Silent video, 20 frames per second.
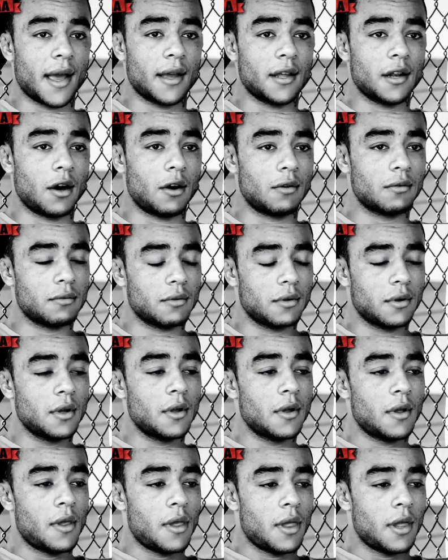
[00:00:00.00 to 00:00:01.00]
you know.
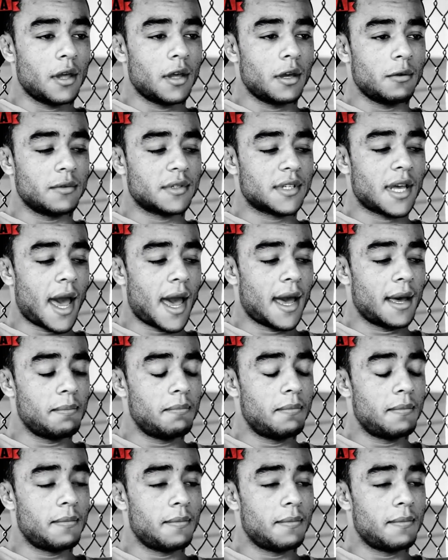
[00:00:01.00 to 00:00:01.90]
He was game.